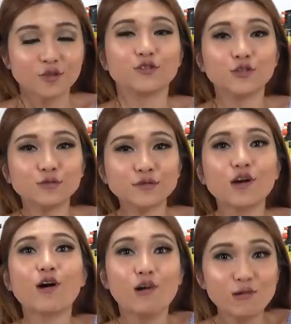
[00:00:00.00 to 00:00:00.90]
the
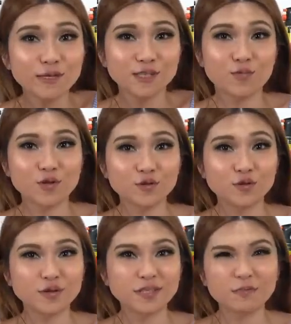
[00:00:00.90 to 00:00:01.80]
dudes always want to
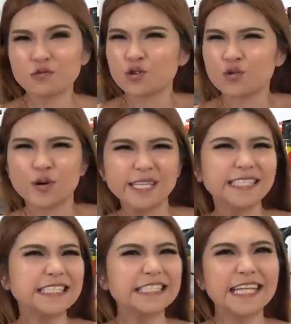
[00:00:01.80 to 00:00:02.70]
use some
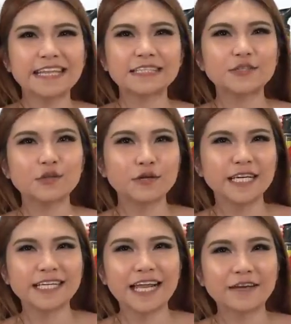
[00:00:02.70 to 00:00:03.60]
crazy deadly
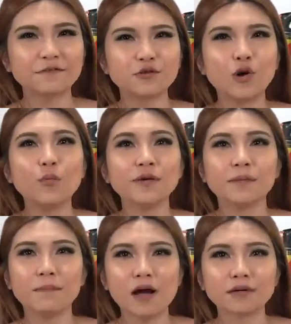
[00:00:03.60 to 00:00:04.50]
looking knife to open
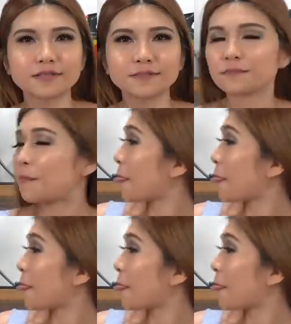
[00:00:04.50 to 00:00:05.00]
a box.